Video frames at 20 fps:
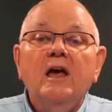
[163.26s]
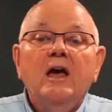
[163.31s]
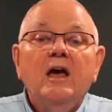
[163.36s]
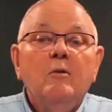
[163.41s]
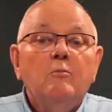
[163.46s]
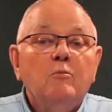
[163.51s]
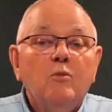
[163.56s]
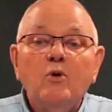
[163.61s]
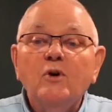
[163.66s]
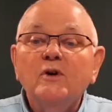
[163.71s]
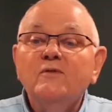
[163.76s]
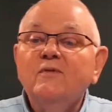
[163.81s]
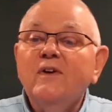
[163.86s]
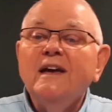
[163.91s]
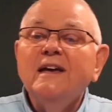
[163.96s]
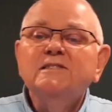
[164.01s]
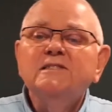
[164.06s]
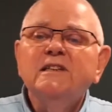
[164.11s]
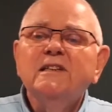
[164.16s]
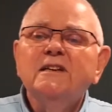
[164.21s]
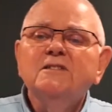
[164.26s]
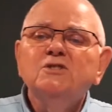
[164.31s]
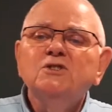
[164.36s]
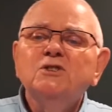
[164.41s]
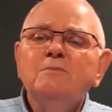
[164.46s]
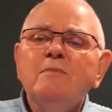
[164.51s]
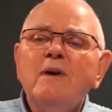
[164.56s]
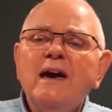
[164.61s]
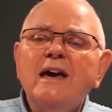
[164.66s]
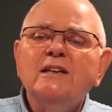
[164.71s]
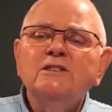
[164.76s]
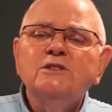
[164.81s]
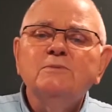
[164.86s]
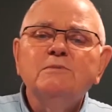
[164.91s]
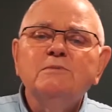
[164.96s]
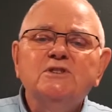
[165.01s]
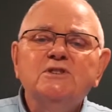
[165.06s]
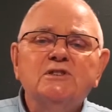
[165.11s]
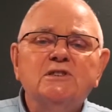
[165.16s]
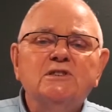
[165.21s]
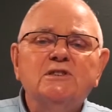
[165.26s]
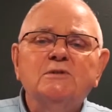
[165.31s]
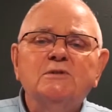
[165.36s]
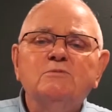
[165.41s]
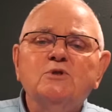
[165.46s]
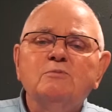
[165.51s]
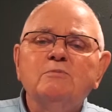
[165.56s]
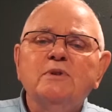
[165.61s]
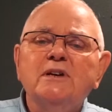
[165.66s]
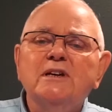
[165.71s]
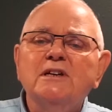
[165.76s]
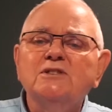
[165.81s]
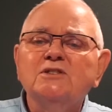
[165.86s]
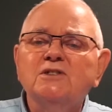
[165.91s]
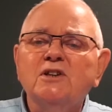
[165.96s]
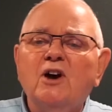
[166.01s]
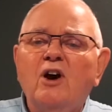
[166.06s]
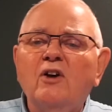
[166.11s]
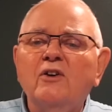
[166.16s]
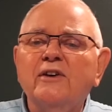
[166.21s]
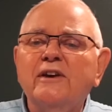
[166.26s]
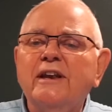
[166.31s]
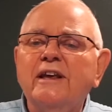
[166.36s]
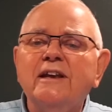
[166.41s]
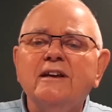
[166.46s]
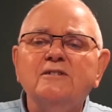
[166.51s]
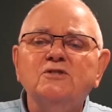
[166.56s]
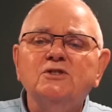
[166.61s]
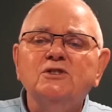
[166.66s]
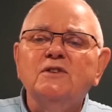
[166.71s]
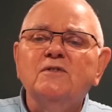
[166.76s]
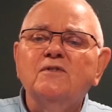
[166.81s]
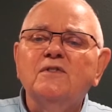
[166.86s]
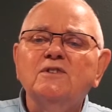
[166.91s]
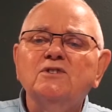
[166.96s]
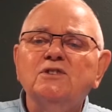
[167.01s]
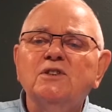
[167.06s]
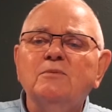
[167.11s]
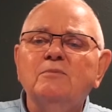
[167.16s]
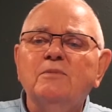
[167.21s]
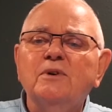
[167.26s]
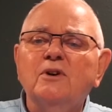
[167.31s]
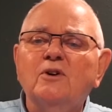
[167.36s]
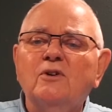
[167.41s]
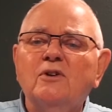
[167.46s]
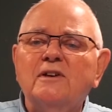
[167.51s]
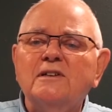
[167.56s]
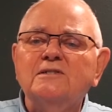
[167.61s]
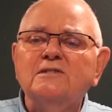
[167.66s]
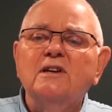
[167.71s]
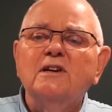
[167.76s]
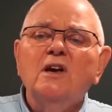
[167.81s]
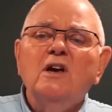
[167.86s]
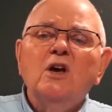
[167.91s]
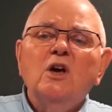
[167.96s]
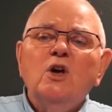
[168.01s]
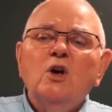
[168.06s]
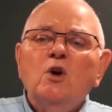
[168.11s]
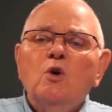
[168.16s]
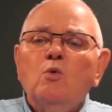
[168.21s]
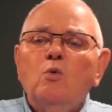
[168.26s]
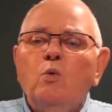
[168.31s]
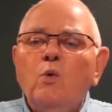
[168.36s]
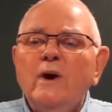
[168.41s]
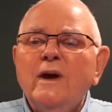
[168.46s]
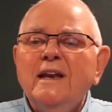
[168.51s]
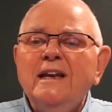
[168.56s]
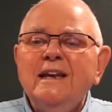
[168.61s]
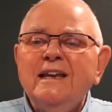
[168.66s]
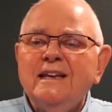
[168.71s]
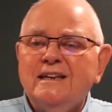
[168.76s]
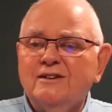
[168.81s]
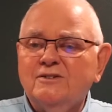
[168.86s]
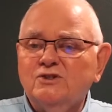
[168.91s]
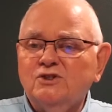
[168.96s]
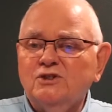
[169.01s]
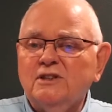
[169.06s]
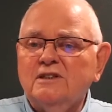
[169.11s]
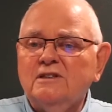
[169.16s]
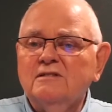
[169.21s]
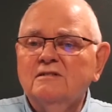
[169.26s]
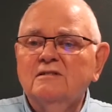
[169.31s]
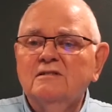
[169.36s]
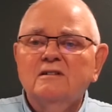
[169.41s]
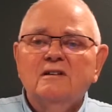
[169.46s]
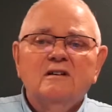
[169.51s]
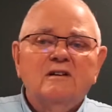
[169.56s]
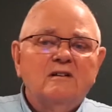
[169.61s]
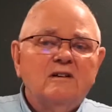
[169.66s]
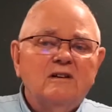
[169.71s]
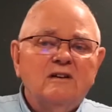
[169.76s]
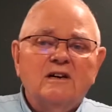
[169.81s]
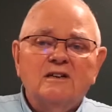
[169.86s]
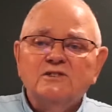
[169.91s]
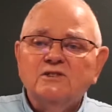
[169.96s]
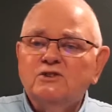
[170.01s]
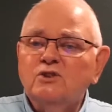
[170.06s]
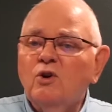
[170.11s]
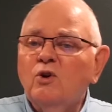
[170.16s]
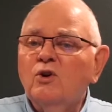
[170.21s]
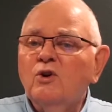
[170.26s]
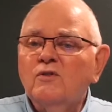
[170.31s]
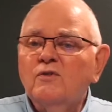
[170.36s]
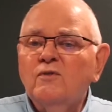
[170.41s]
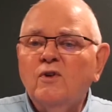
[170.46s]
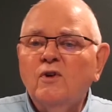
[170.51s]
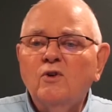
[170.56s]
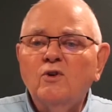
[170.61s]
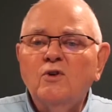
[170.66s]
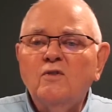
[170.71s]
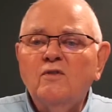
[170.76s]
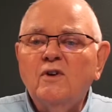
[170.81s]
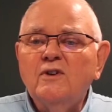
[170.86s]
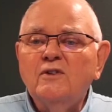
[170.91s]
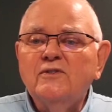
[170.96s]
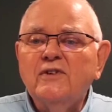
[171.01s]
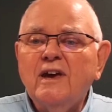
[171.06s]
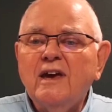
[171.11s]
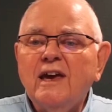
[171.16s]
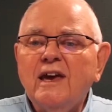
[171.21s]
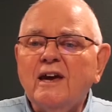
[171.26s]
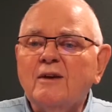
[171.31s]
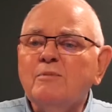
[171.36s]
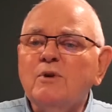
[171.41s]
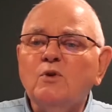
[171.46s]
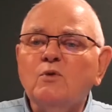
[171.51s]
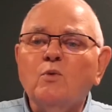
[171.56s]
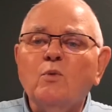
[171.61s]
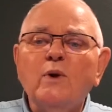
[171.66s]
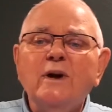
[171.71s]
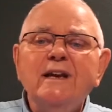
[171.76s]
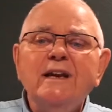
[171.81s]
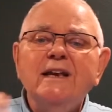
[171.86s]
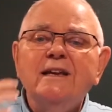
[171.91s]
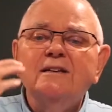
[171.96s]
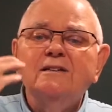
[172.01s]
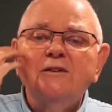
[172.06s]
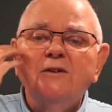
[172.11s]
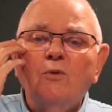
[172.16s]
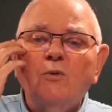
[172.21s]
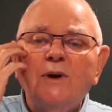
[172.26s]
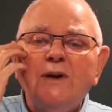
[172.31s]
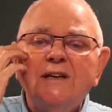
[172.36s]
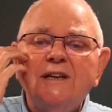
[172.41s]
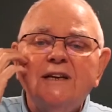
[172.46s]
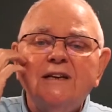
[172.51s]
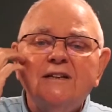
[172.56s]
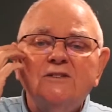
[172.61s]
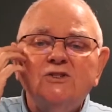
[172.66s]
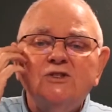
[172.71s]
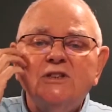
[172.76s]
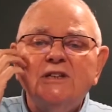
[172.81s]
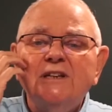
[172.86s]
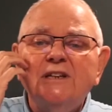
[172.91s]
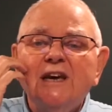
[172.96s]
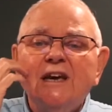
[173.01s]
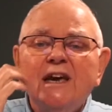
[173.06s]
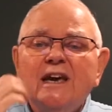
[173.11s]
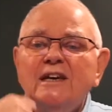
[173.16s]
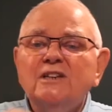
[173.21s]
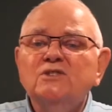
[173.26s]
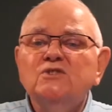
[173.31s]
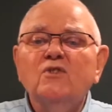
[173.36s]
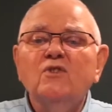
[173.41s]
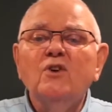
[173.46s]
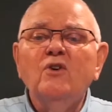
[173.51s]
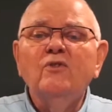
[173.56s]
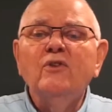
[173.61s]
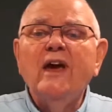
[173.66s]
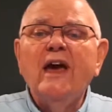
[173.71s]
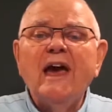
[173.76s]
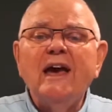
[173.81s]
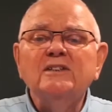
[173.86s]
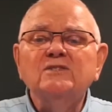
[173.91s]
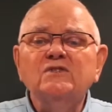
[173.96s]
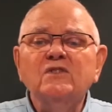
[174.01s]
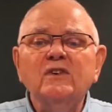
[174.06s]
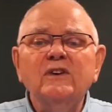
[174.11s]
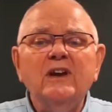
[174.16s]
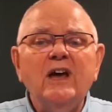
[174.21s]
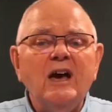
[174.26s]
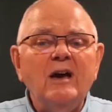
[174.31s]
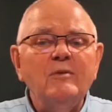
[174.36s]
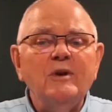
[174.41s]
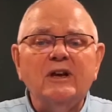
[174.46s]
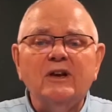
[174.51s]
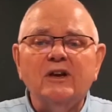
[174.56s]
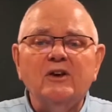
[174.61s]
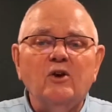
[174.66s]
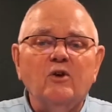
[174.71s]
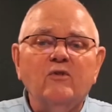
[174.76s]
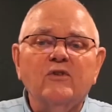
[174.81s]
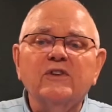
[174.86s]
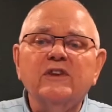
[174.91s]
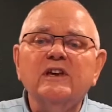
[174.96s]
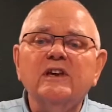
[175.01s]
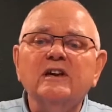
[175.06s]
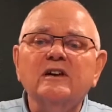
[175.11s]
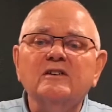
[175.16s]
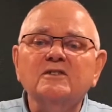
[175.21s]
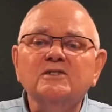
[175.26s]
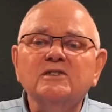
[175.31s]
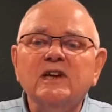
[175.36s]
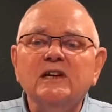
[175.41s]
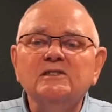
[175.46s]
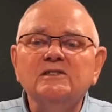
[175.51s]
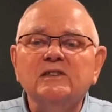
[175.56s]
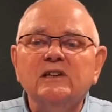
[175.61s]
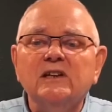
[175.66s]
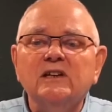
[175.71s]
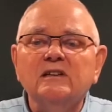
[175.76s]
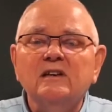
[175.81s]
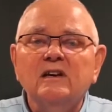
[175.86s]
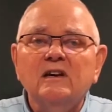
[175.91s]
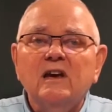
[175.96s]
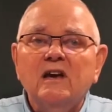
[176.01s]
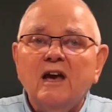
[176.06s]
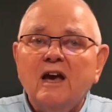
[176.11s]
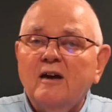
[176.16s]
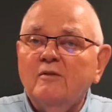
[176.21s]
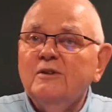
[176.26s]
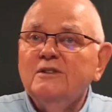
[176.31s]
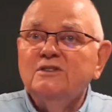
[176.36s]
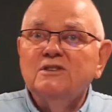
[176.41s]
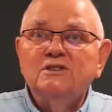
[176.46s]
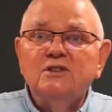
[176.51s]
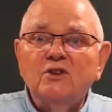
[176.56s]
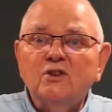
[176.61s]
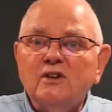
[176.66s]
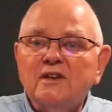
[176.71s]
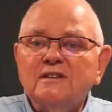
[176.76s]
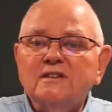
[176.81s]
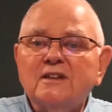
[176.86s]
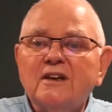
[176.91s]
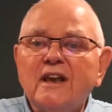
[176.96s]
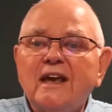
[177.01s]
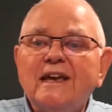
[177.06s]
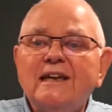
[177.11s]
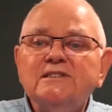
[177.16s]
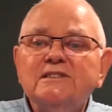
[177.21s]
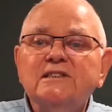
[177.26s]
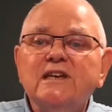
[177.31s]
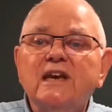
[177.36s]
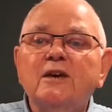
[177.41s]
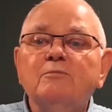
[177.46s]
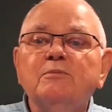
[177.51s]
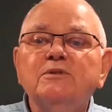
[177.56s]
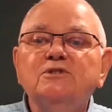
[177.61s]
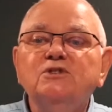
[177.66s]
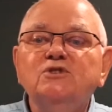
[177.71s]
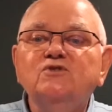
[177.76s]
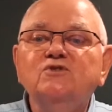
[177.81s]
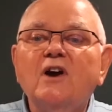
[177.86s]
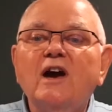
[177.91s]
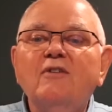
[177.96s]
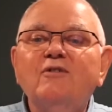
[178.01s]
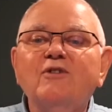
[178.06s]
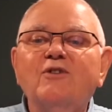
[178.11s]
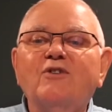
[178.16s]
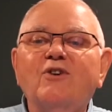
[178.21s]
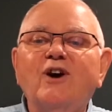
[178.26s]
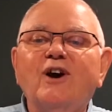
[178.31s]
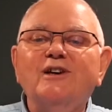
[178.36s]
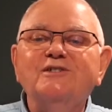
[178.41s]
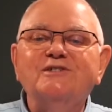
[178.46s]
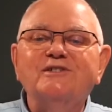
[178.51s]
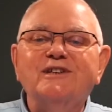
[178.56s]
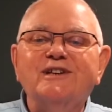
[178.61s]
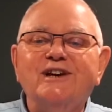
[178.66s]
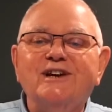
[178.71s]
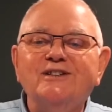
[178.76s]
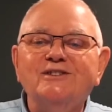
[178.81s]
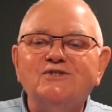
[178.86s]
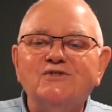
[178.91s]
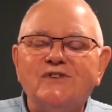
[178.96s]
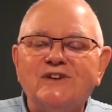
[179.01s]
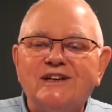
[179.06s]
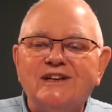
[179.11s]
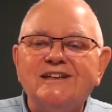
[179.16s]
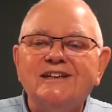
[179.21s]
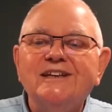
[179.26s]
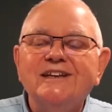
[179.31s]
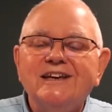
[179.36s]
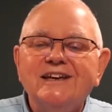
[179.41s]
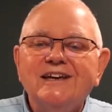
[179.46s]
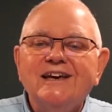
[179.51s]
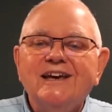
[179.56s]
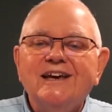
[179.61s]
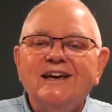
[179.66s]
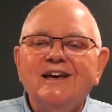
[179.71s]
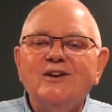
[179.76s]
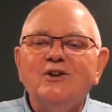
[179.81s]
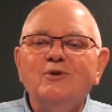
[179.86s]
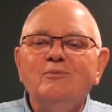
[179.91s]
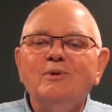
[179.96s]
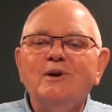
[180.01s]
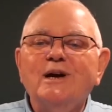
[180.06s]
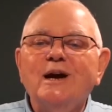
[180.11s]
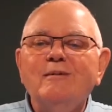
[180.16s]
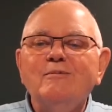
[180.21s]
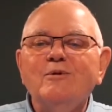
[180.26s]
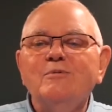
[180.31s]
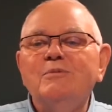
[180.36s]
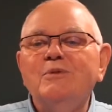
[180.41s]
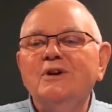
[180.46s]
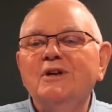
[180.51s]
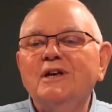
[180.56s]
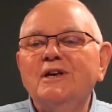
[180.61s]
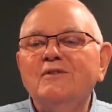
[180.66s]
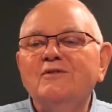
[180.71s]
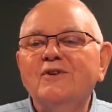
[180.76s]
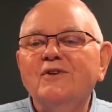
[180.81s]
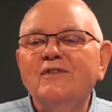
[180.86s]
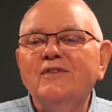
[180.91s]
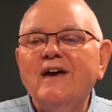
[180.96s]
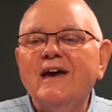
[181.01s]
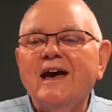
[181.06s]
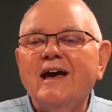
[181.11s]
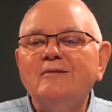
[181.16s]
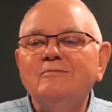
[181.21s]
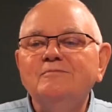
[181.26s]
More advanced energy management systems are being installed in energy efficient buildings. Wind energy, solar photovoltaic, but wind energy has grown astronomically over the years, hasn't it? I mean, just look at the landscape as you drive across the country and you'll become a believer of that.